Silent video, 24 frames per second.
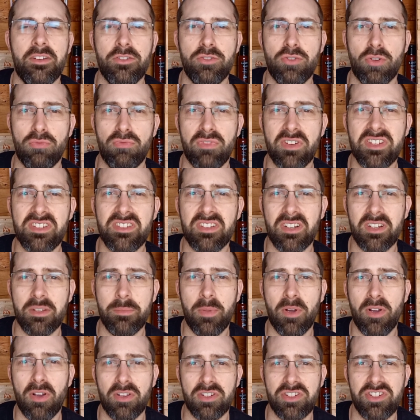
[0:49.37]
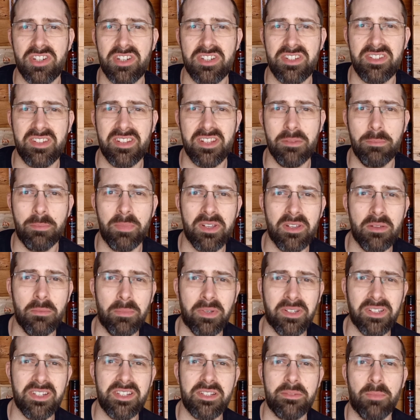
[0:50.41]
So I recently purchased the
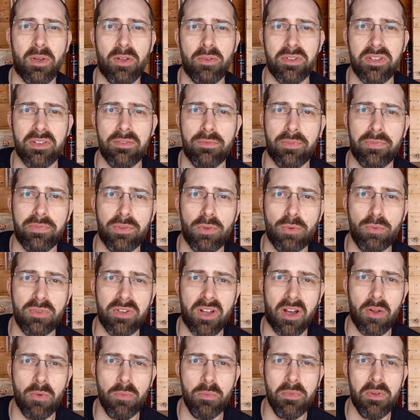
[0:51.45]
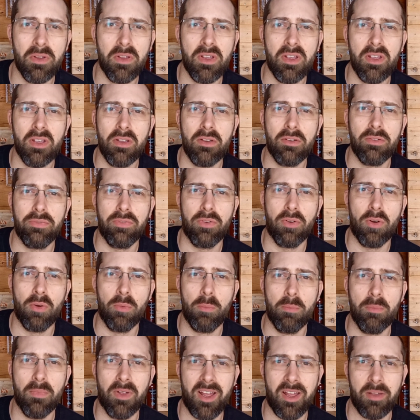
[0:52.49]
B&B Smoking Fuel Dome
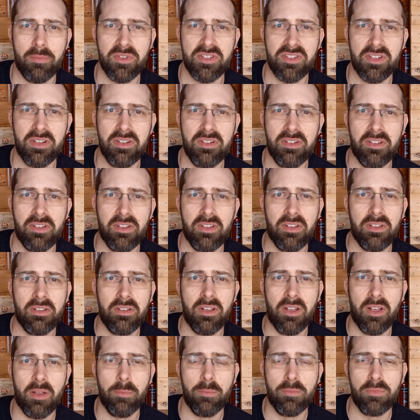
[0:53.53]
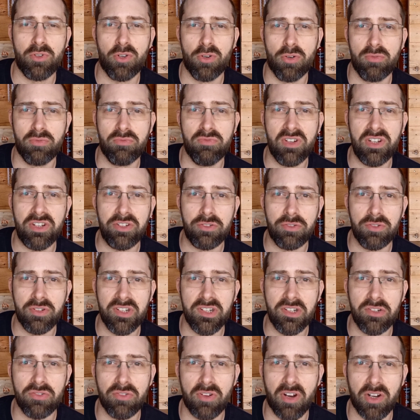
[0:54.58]
from Amazon. Got a really
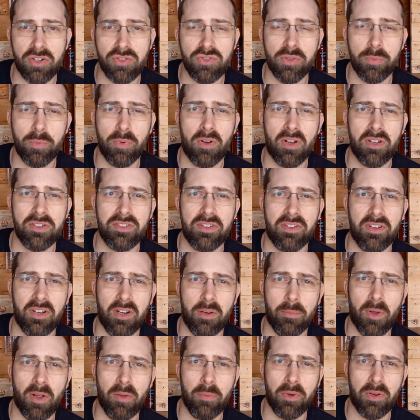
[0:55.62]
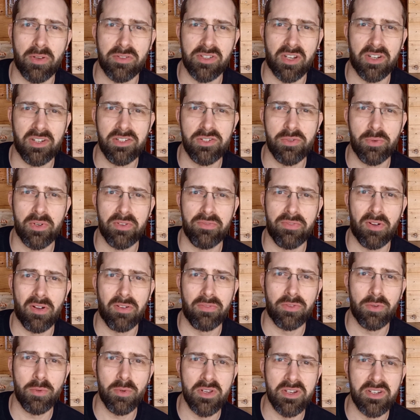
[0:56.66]
good introductory price on it at the moment. It's only
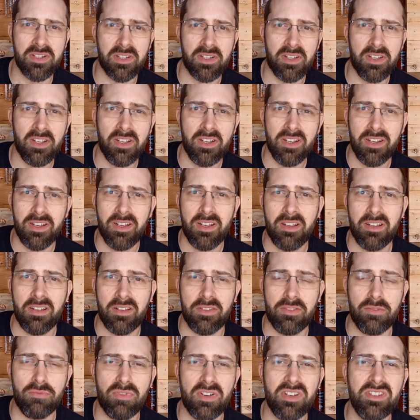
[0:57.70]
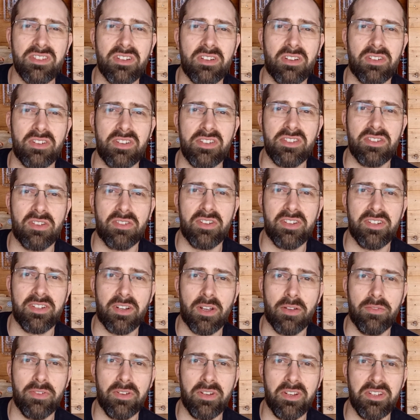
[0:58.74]
25 quid. The reason I decided to
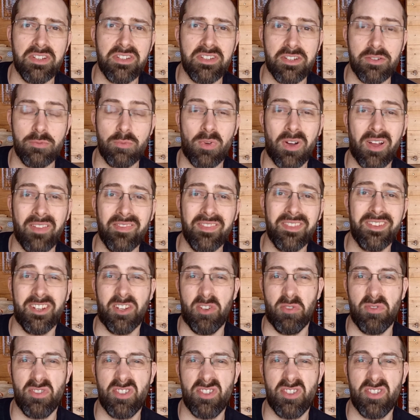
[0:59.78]
go for this is, one, it